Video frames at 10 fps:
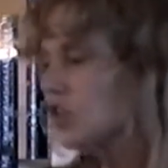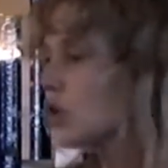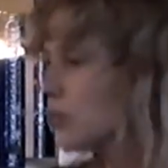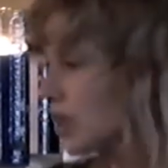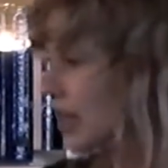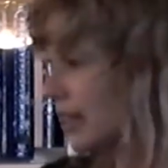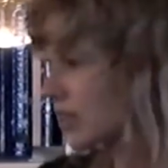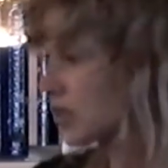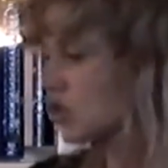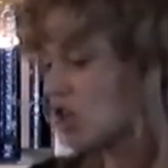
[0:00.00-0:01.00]
So
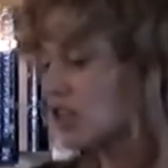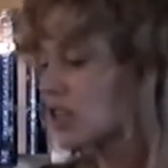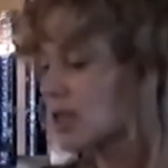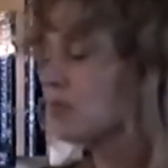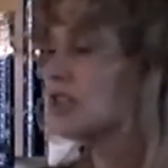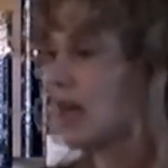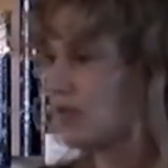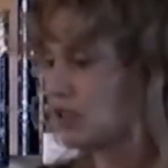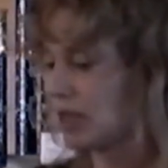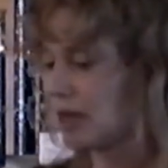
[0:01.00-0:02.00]
realize, Jesus
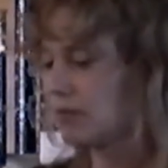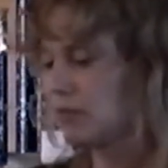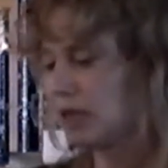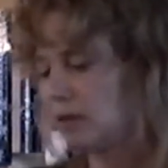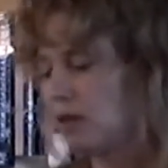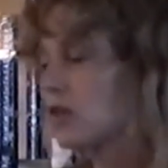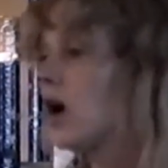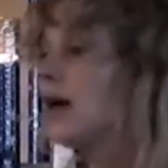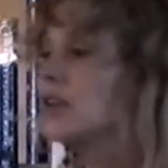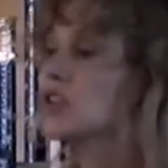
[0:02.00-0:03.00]
himself said,
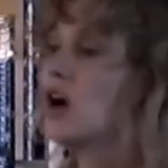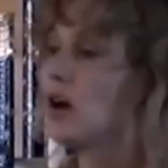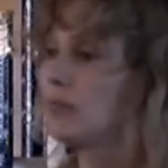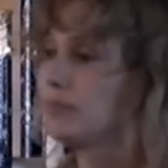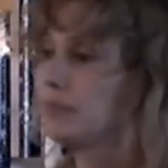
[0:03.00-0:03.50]
thought is all.